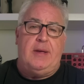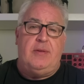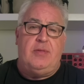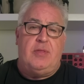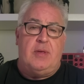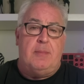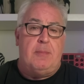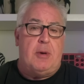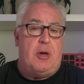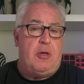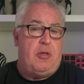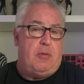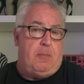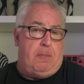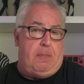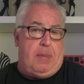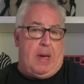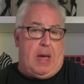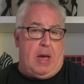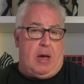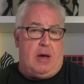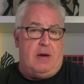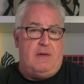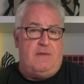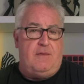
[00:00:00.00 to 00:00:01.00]
the most
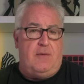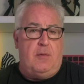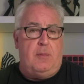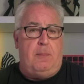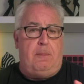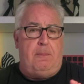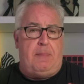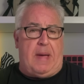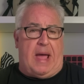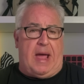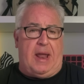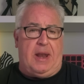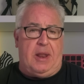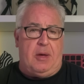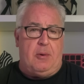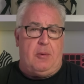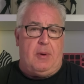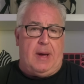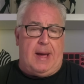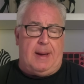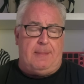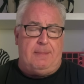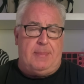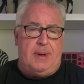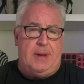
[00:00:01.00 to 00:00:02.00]
powerful pano
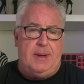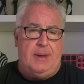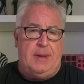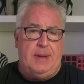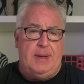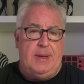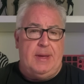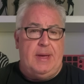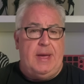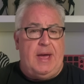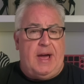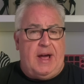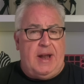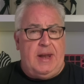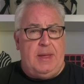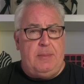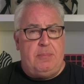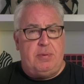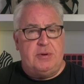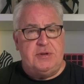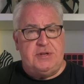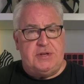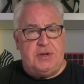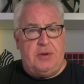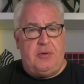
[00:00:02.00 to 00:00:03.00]
app, and it
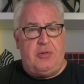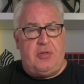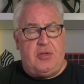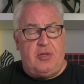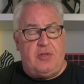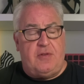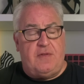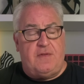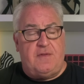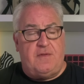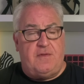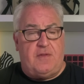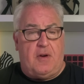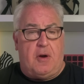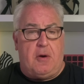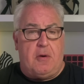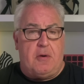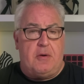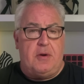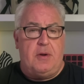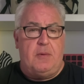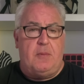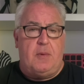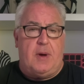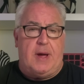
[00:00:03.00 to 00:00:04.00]
produces far
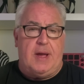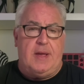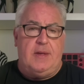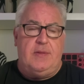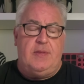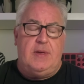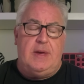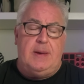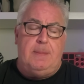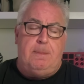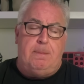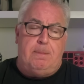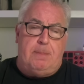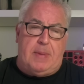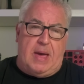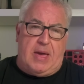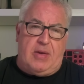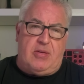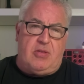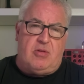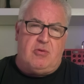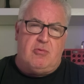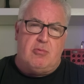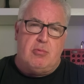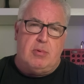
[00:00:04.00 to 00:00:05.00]
and away the
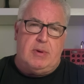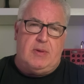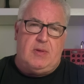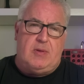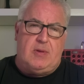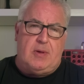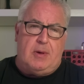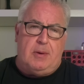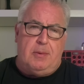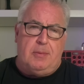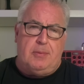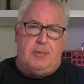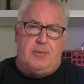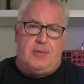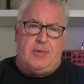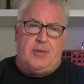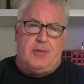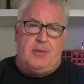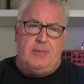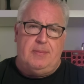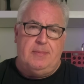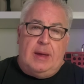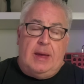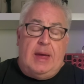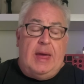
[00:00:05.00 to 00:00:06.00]
best
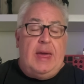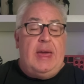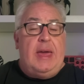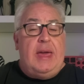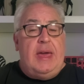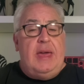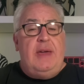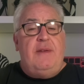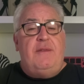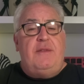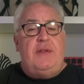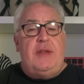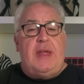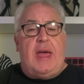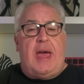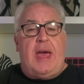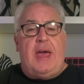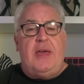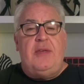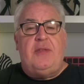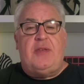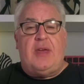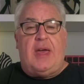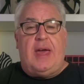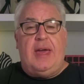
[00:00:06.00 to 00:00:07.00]
results. It even
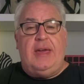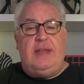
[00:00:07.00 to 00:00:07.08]
has a